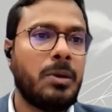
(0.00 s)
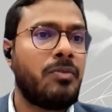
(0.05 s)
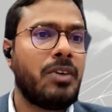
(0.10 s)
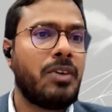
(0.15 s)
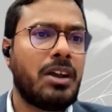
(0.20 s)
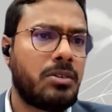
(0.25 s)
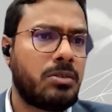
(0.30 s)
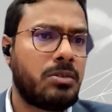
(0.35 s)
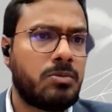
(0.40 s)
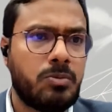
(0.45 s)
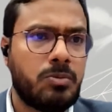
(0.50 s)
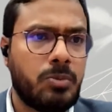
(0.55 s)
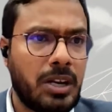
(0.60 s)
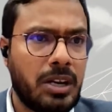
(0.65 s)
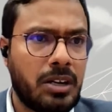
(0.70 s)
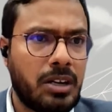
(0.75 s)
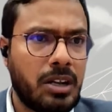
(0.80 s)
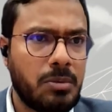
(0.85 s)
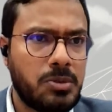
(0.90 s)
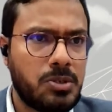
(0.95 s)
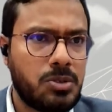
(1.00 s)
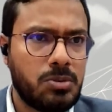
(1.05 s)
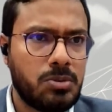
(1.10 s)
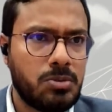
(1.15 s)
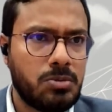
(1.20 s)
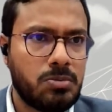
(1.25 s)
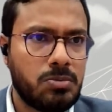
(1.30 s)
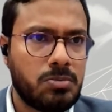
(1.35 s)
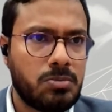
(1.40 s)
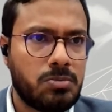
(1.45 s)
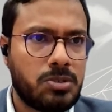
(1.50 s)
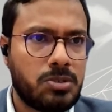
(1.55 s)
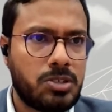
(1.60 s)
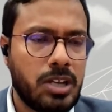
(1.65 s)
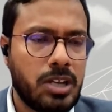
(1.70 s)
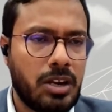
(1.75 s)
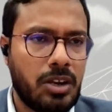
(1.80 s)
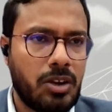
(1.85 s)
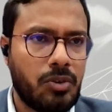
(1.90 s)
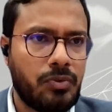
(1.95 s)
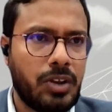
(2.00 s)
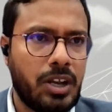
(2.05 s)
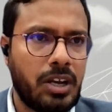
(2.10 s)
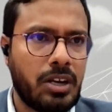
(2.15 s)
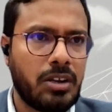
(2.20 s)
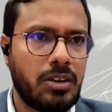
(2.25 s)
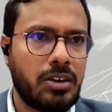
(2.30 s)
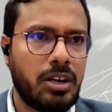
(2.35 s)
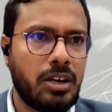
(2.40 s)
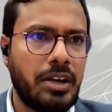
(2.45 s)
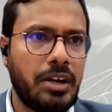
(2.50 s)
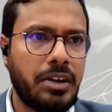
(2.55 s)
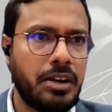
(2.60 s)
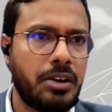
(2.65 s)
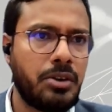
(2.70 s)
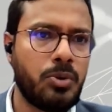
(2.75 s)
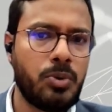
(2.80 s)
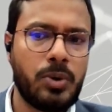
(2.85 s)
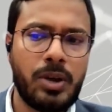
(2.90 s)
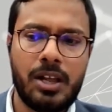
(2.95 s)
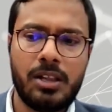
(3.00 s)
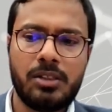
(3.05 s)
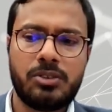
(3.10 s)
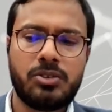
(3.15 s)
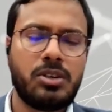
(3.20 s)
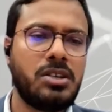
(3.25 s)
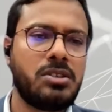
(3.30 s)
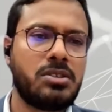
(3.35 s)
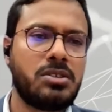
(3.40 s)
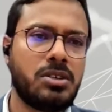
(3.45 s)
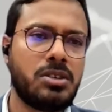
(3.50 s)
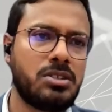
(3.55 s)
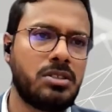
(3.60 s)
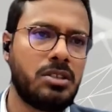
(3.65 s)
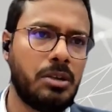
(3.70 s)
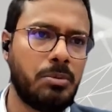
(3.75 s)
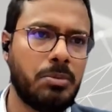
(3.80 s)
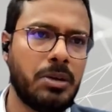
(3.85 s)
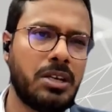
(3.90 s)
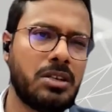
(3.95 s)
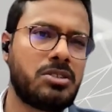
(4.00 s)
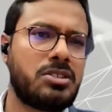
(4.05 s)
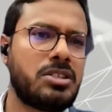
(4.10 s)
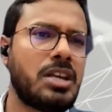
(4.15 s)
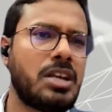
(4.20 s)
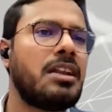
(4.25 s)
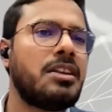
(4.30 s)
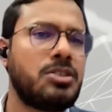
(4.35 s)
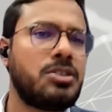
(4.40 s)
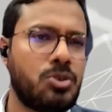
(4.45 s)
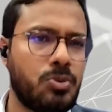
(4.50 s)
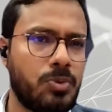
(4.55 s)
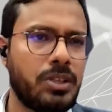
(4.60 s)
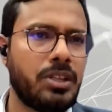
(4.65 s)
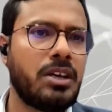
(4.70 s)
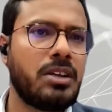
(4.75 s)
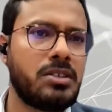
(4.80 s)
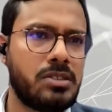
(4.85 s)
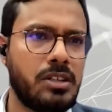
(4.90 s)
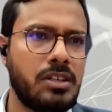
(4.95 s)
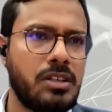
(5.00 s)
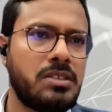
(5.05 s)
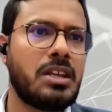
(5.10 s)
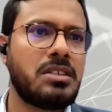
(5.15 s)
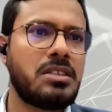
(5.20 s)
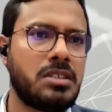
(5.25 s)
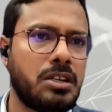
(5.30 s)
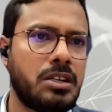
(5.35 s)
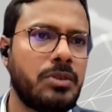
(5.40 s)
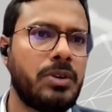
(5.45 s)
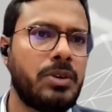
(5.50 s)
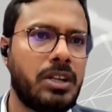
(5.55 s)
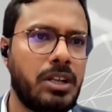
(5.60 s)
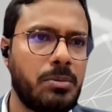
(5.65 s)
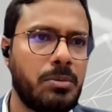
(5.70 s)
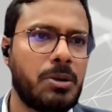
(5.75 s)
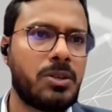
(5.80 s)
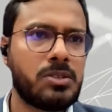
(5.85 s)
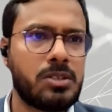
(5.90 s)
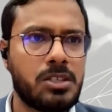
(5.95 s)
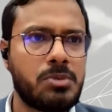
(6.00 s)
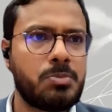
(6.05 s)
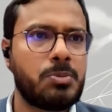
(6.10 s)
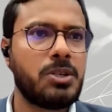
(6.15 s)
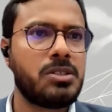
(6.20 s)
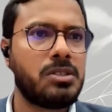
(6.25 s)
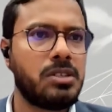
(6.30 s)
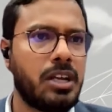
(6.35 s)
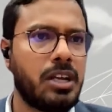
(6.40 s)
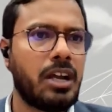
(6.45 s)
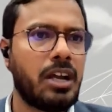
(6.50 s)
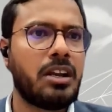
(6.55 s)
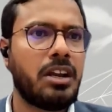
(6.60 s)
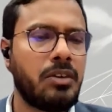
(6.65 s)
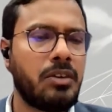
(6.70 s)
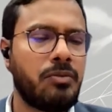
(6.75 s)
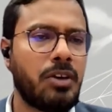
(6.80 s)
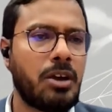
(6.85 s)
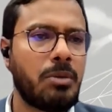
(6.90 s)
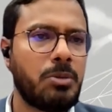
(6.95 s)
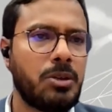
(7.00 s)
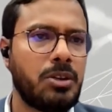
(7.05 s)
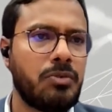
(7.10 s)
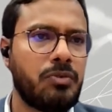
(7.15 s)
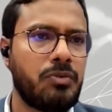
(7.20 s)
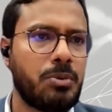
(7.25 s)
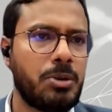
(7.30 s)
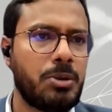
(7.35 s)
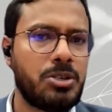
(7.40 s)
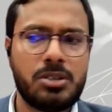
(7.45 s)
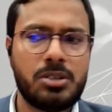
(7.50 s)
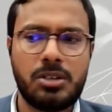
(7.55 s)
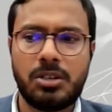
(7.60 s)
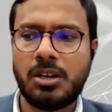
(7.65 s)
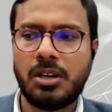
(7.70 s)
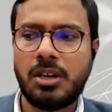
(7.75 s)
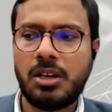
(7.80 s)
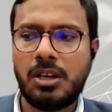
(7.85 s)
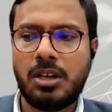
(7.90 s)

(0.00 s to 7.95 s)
In fact, when it comes to sharing of data related to health research, the biggest challenge over there is the sensitivity, because it's personally identifiable information.